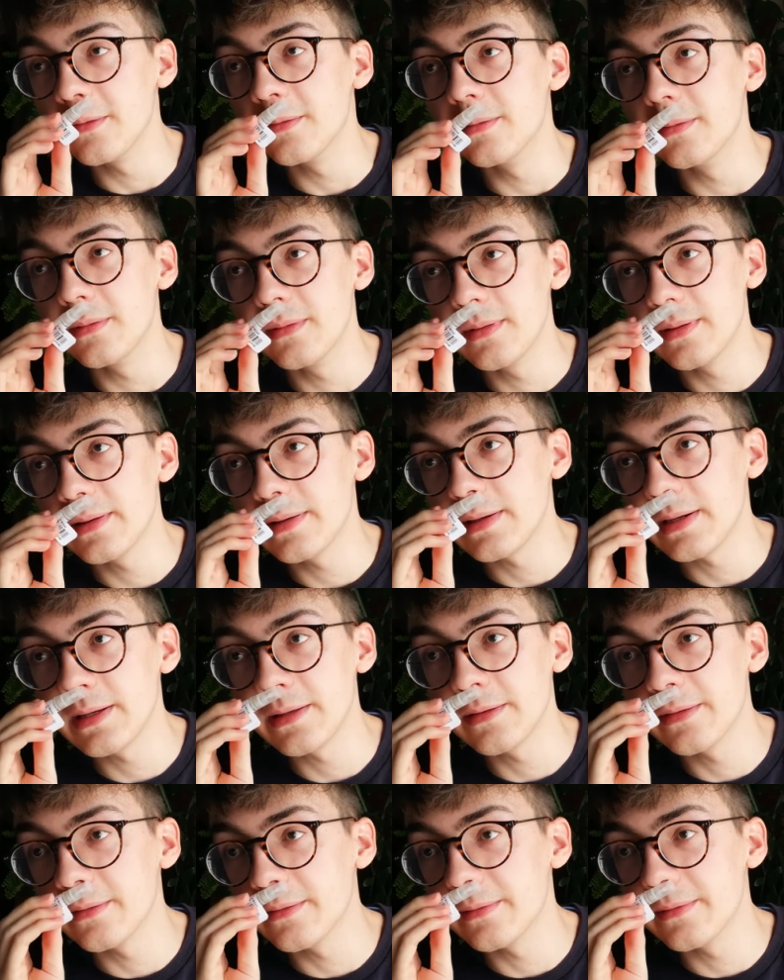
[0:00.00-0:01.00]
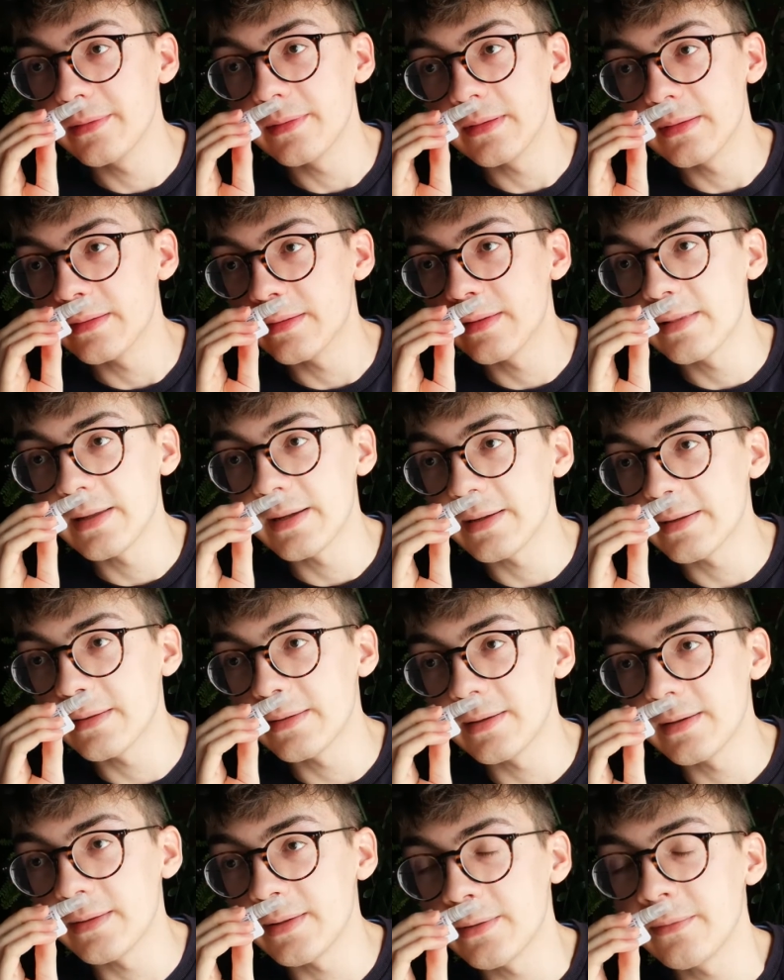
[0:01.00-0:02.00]
to, I don't know. It's like
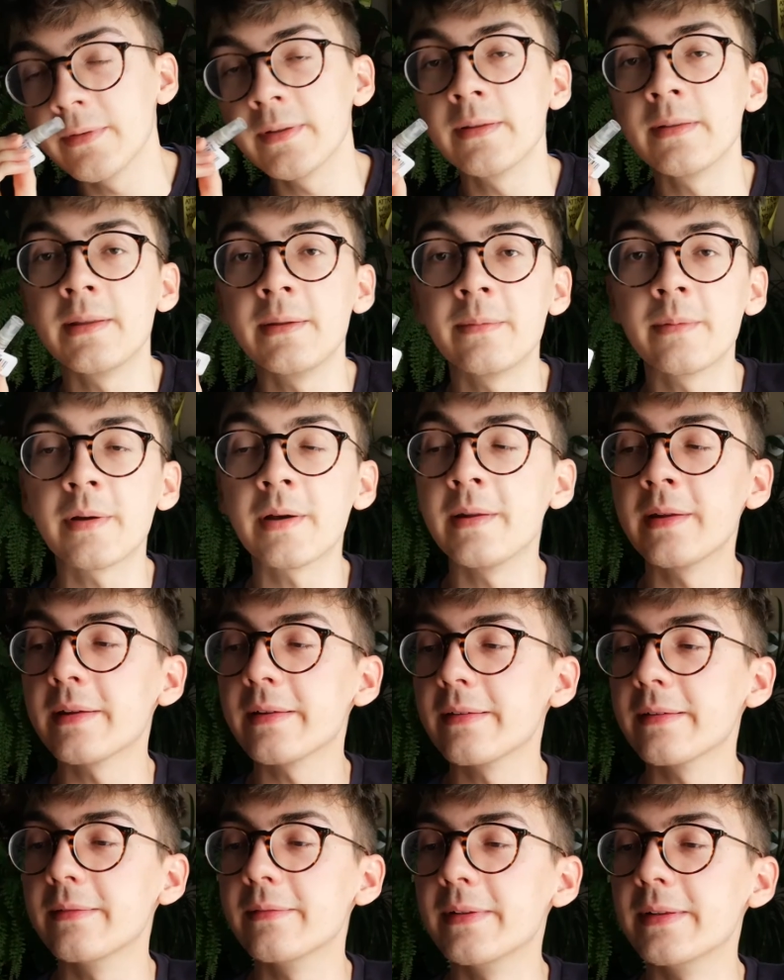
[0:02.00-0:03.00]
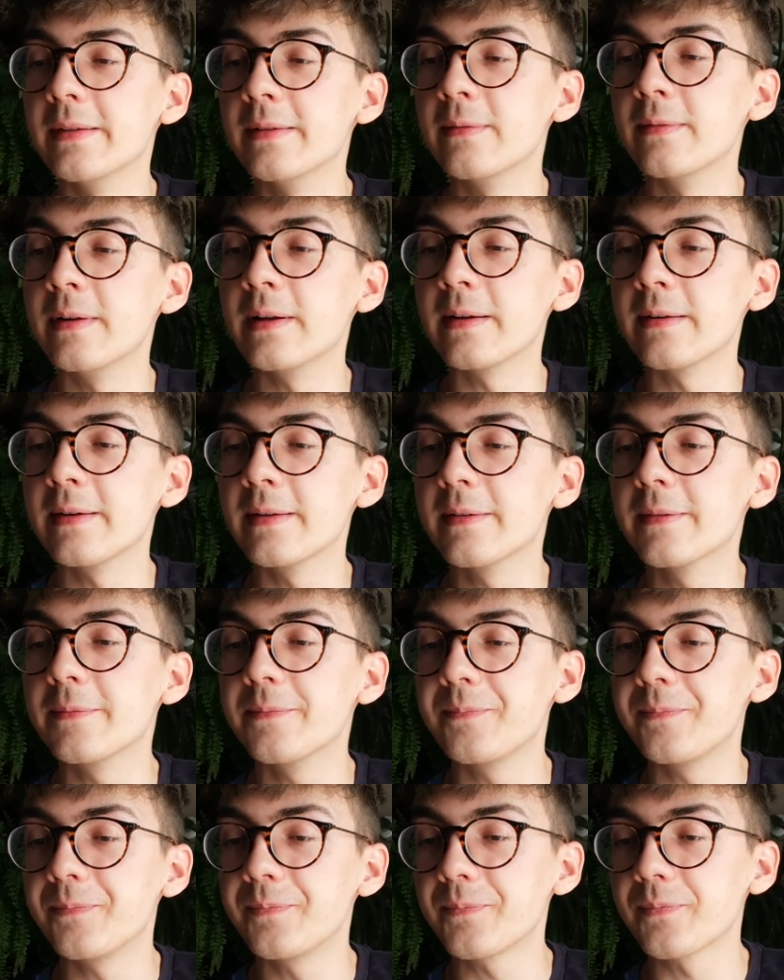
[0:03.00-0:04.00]
there was a deep connection with this fragrance.
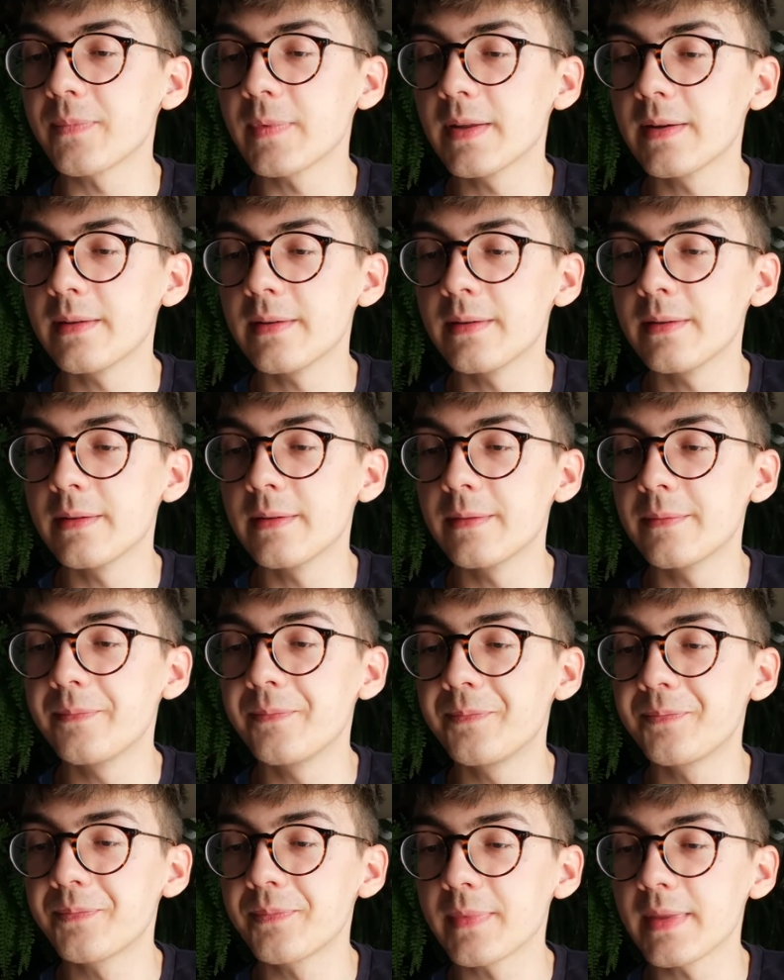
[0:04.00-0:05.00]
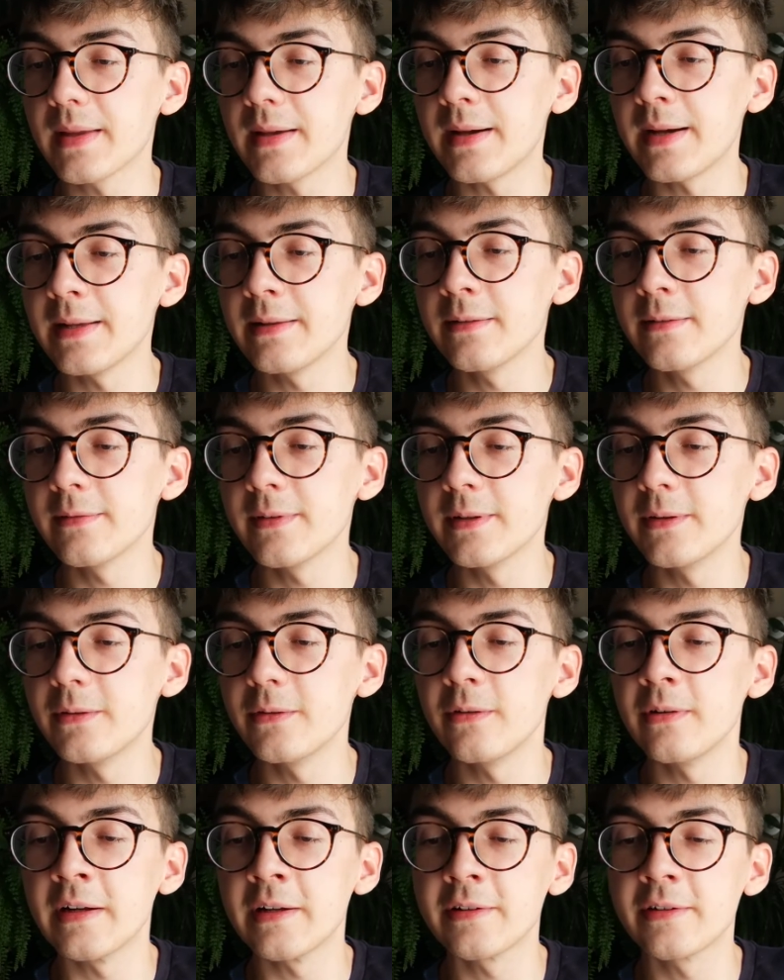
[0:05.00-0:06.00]
Um, I don't want
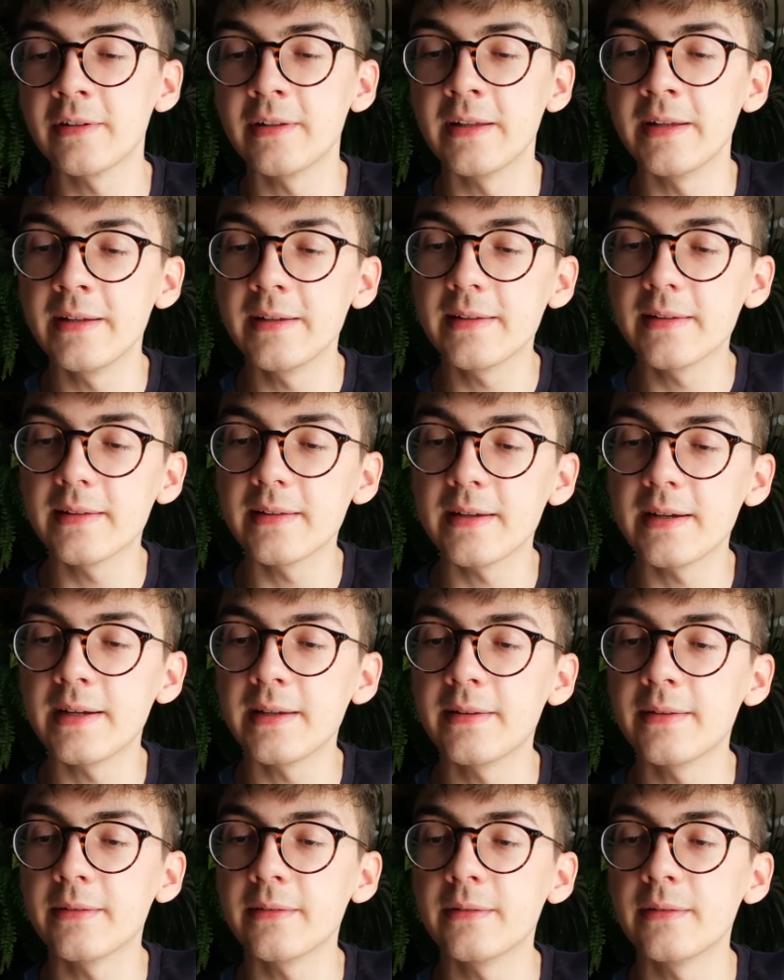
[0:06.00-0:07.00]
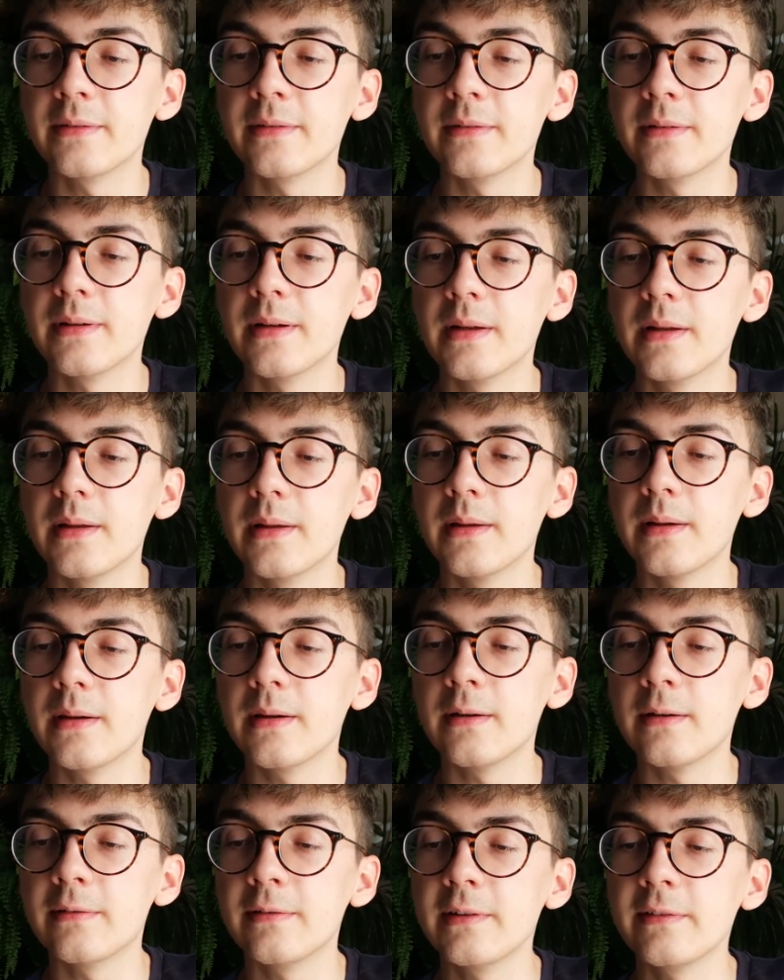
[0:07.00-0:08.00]
to rush things. I saw
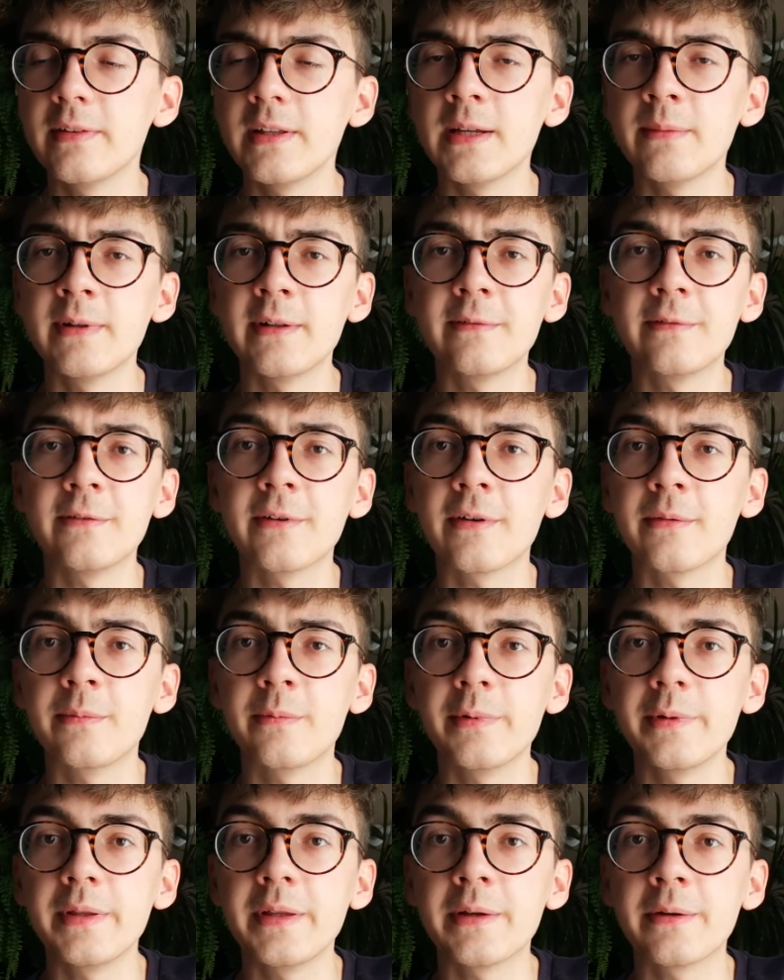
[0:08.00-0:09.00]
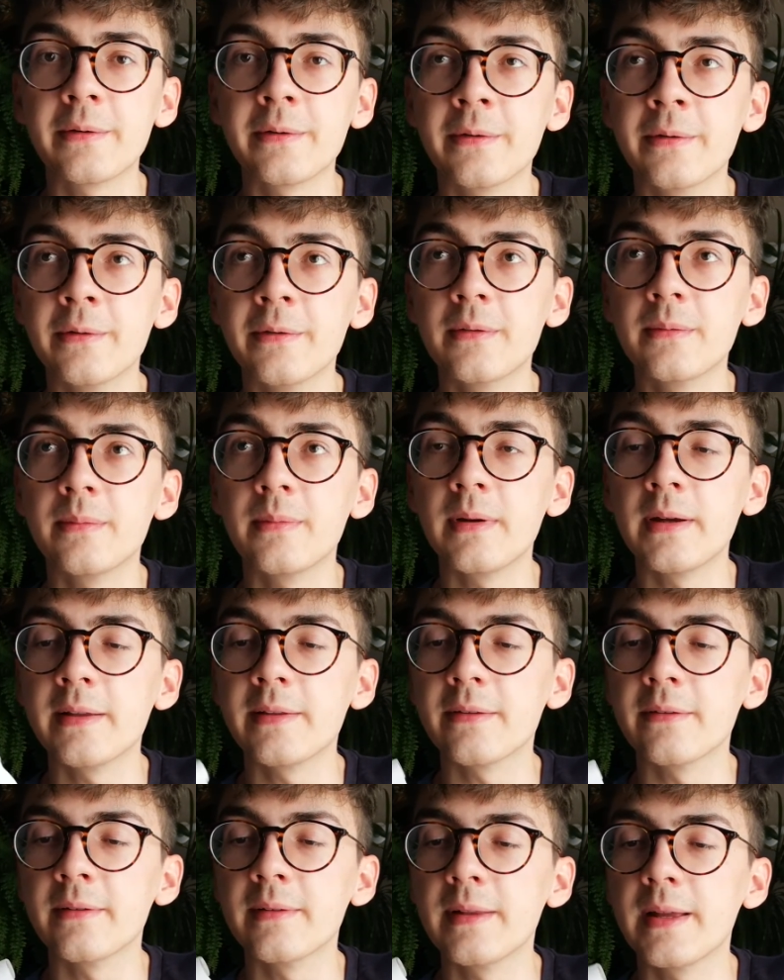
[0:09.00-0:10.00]
50 ml for a pretty good
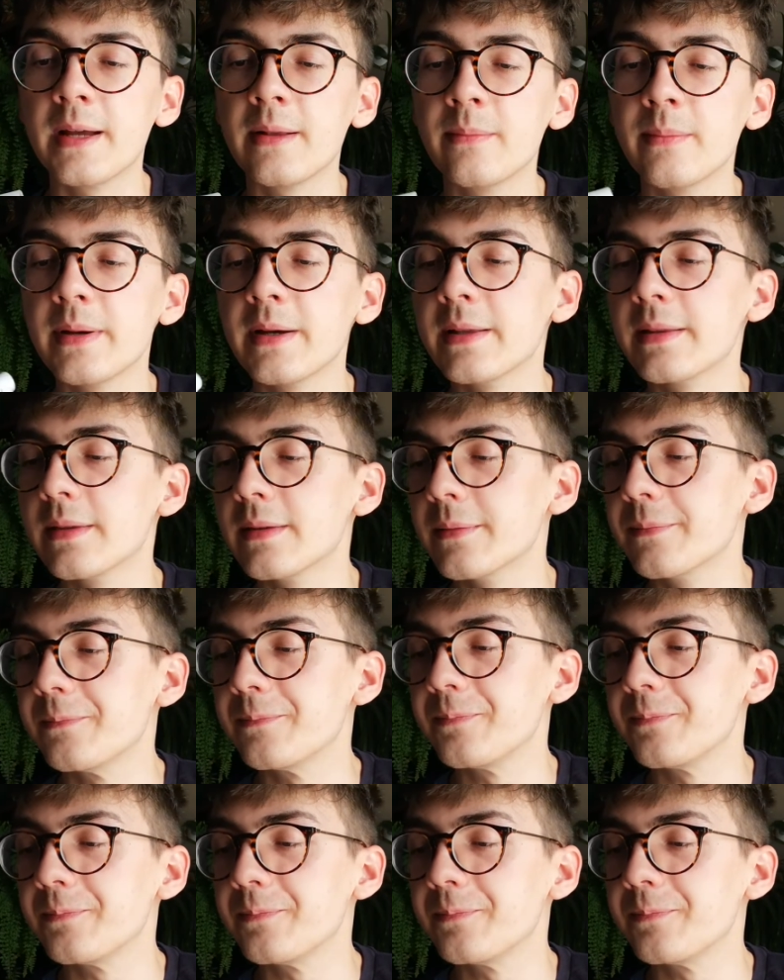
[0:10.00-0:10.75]
price online, but